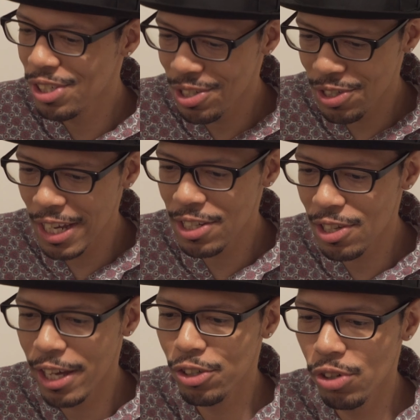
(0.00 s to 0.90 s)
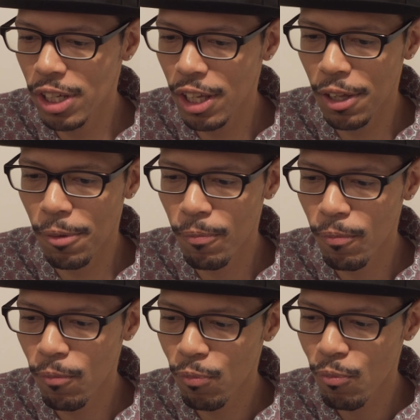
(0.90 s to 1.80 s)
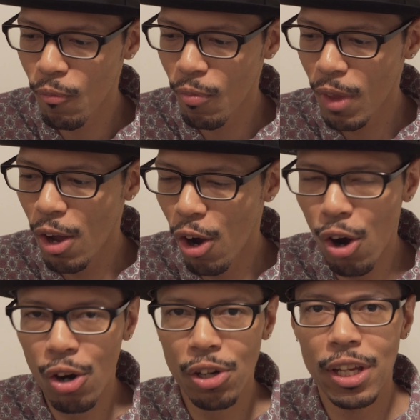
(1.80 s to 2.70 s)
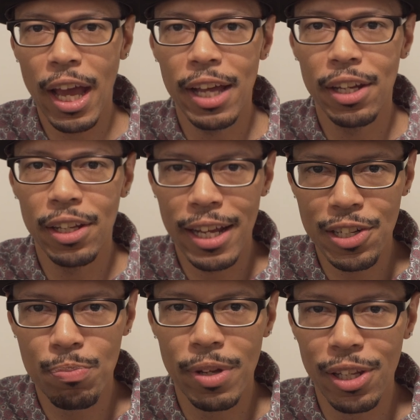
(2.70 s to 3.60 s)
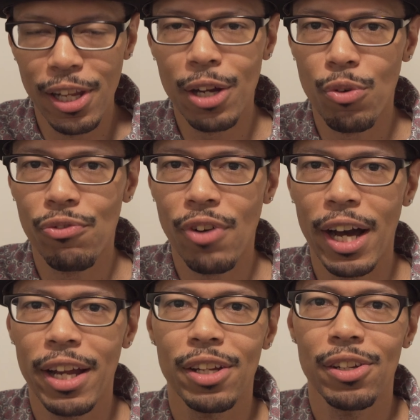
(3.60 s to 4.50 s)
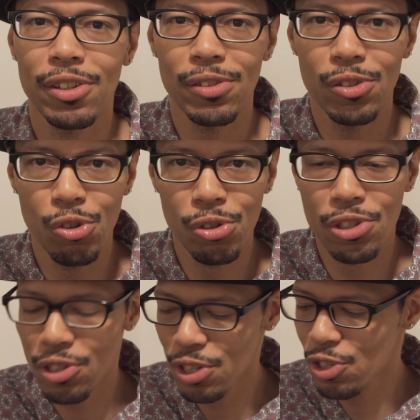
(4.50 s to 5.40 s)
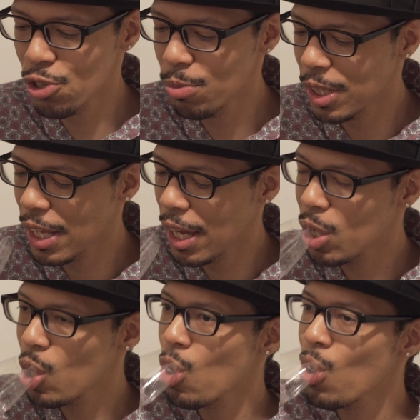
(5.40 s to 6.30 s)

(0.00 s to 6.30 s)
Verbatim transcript: It just tastes like drinking hard candy that has been liquefied and you're just consuming that.